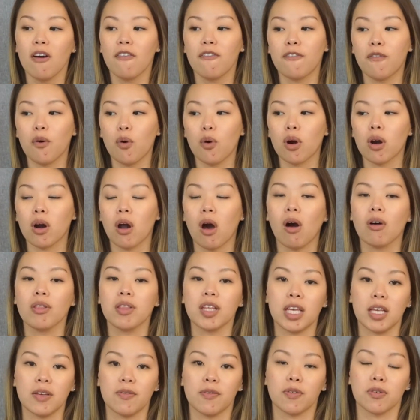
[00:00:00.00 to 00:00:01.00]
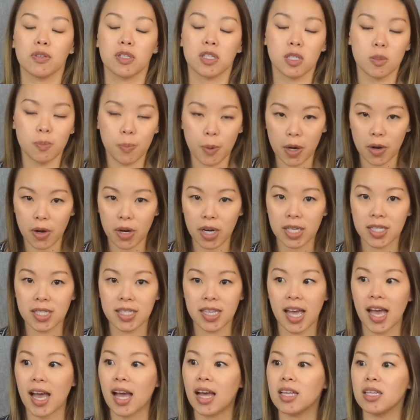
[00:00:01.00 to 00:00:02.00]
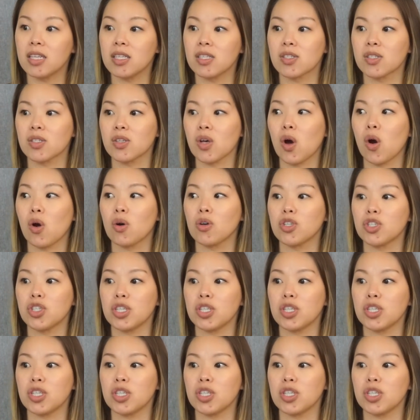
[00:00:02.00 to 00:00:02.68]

for all the evil spirits, and so